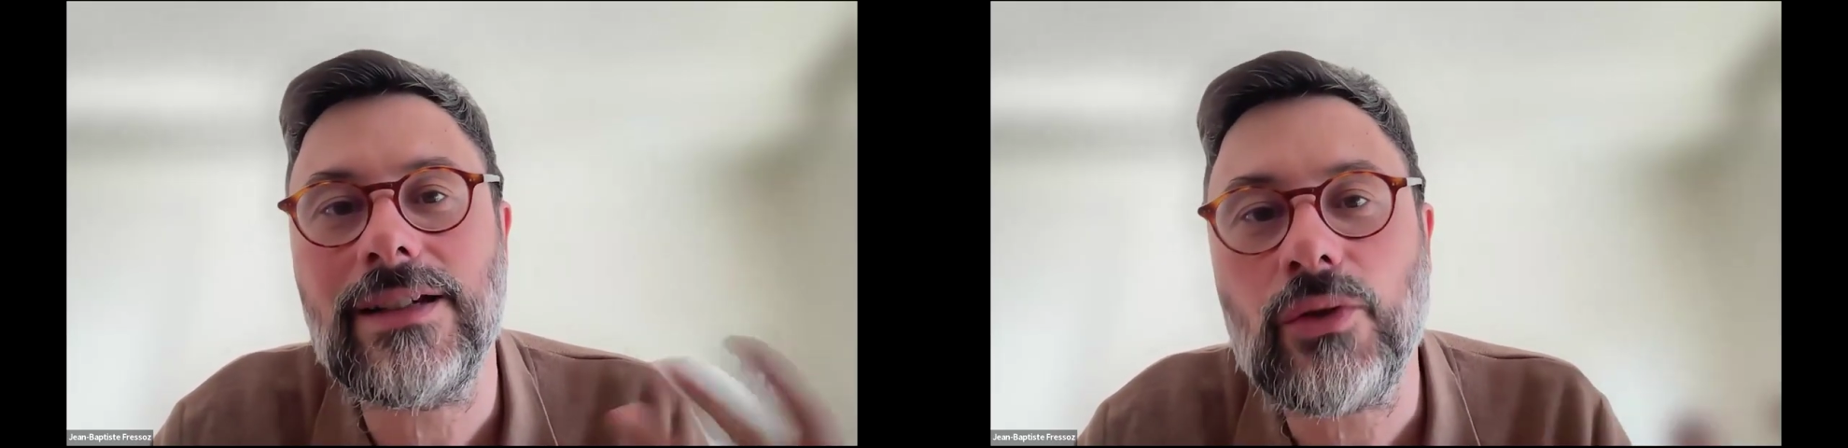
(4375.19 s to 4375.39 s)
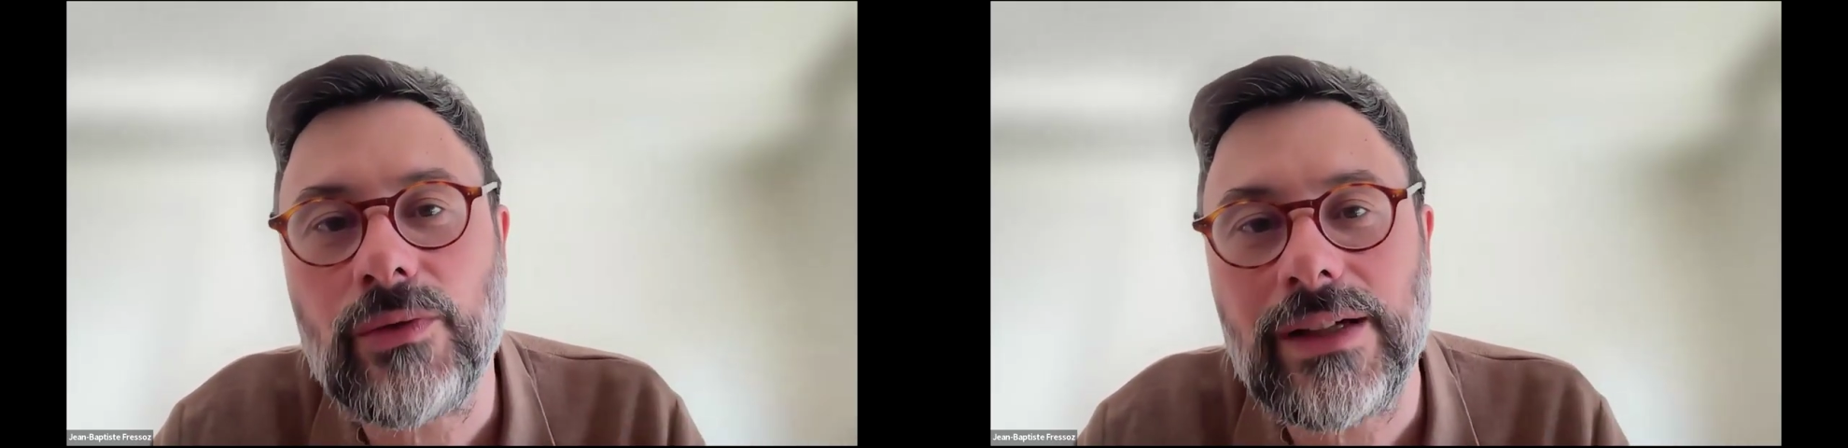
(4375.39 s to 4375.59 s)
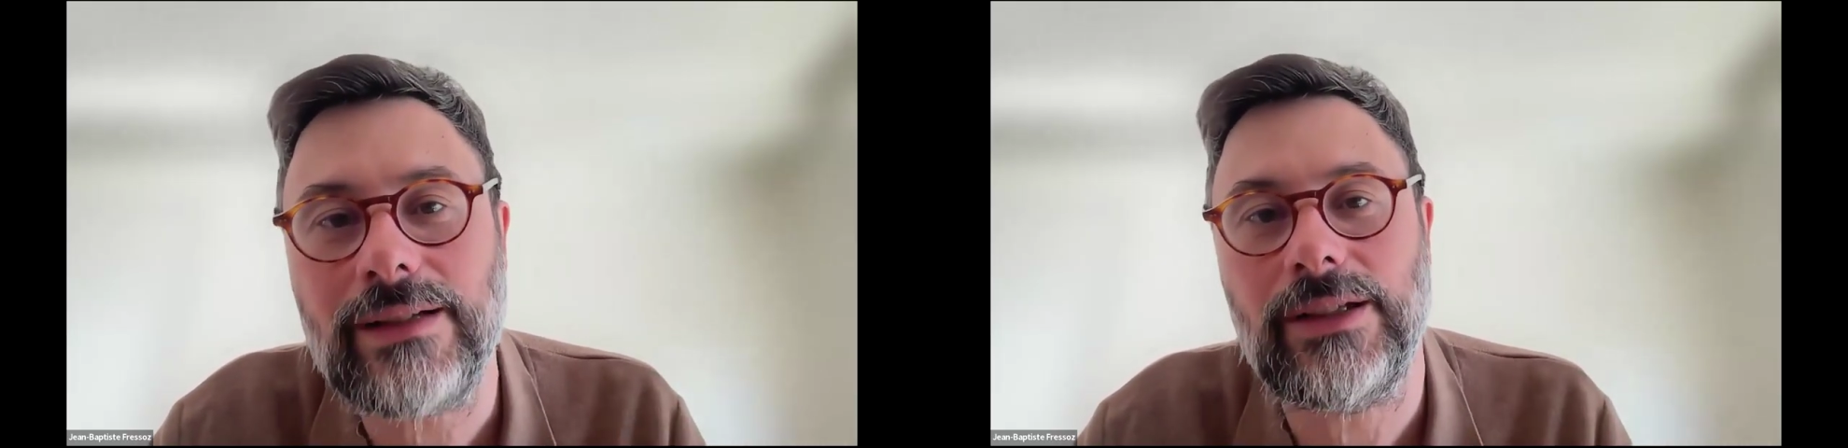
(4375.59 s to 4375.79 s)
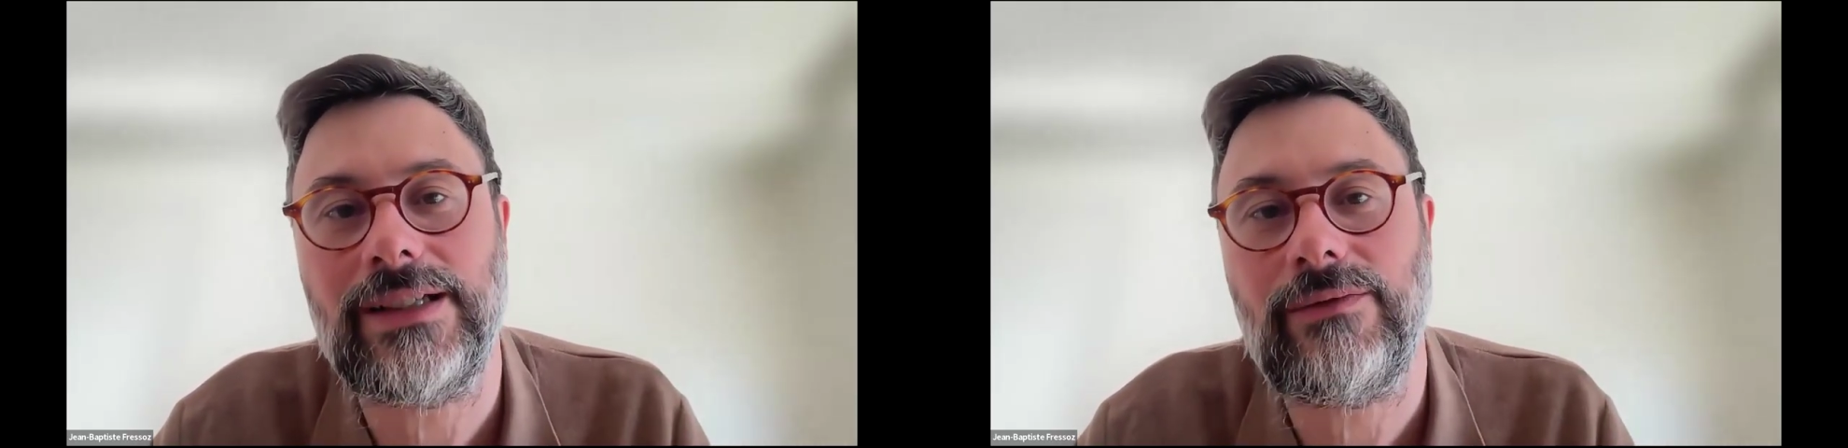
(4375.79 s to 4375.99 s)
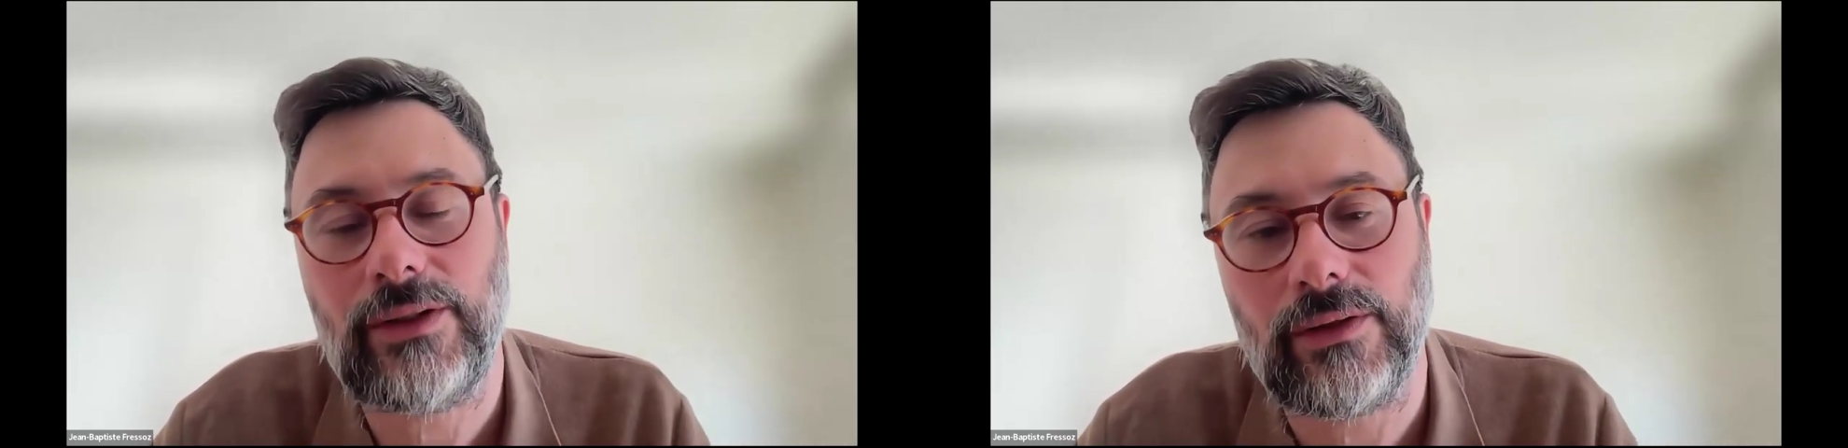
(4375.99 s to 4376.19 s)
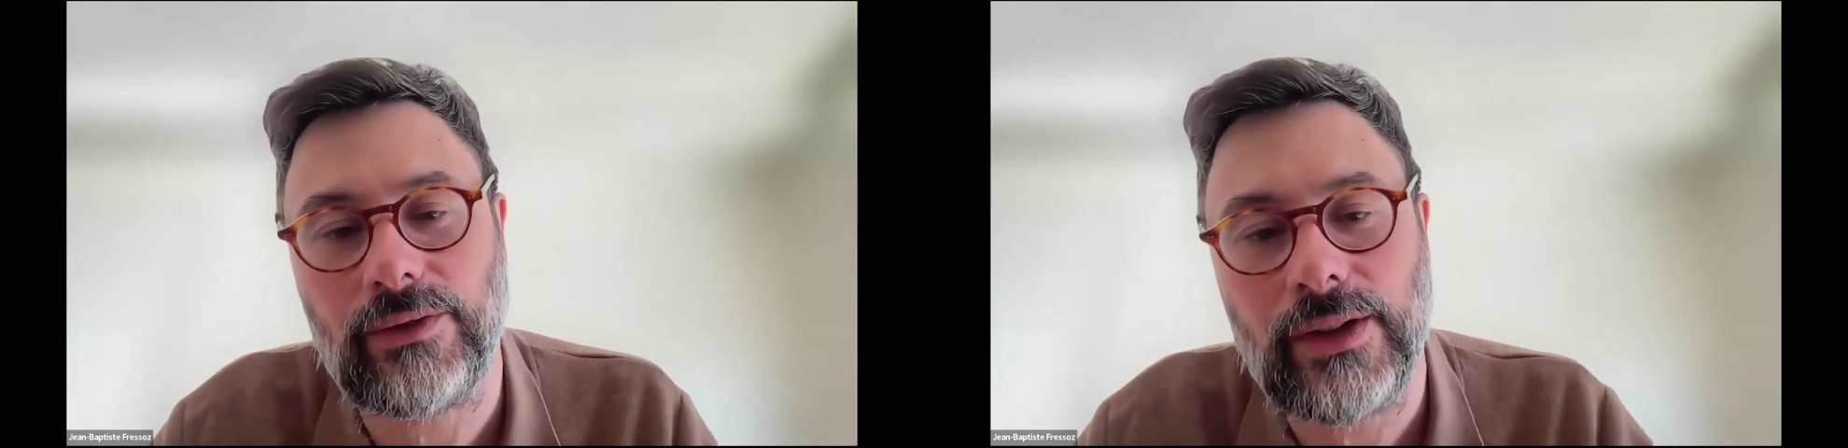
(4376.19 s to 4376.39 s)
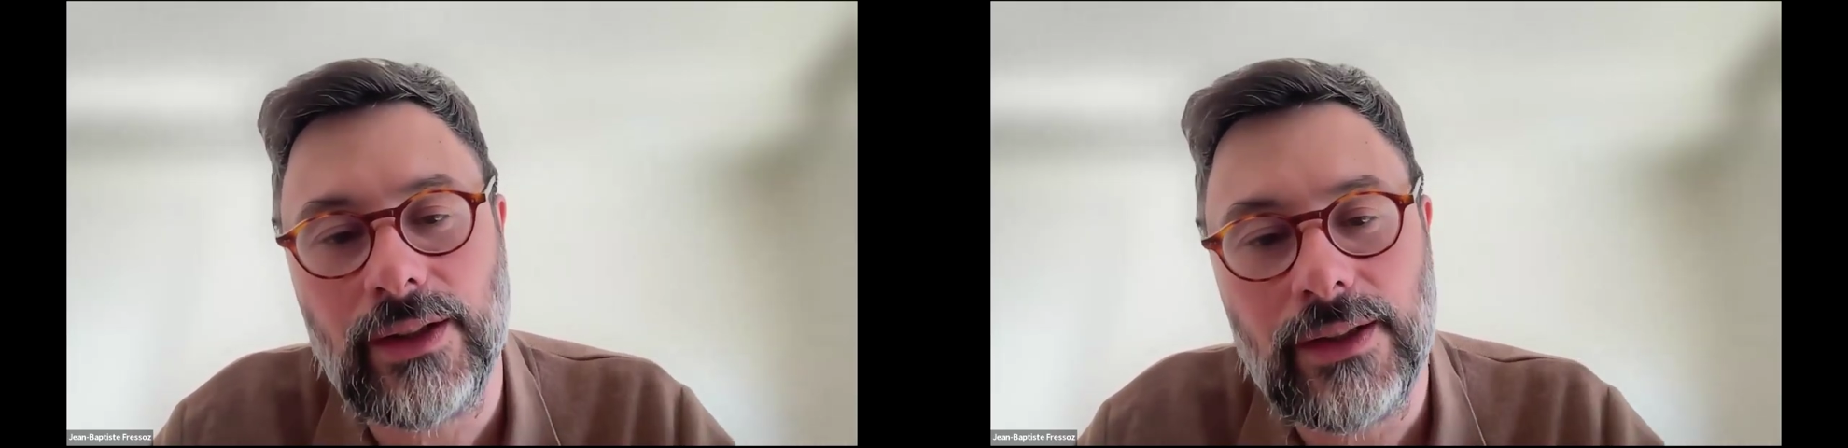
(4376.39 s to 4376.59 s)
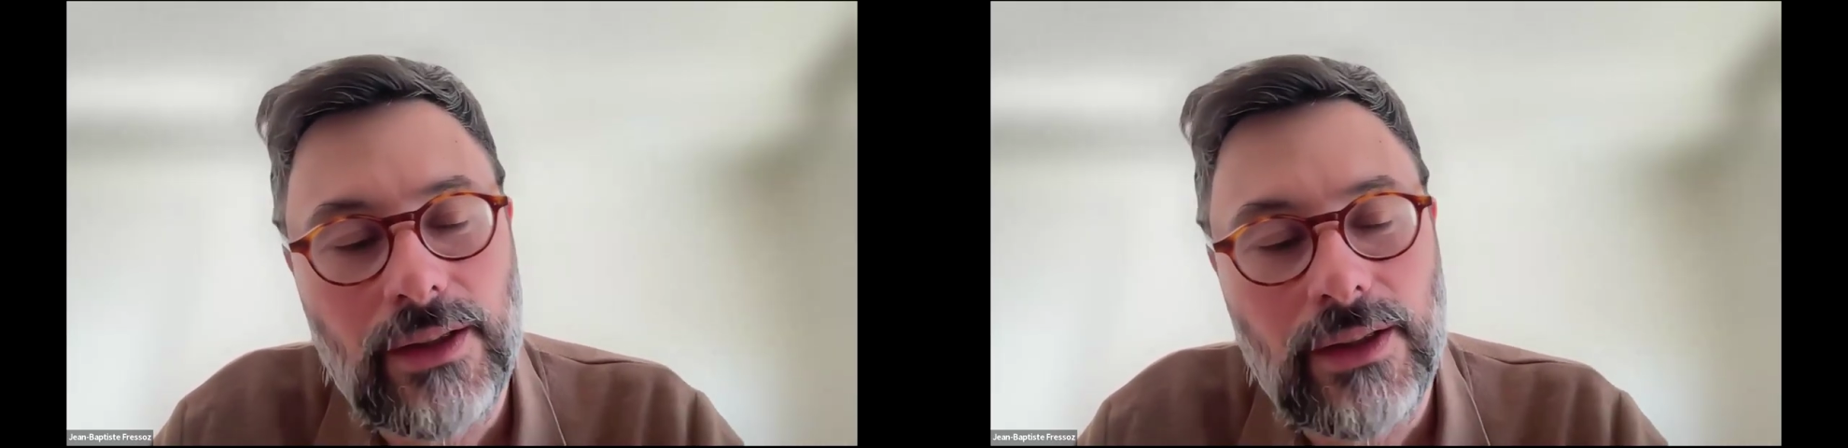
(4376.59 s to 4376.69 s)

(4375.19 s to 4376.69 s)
incredibly difficult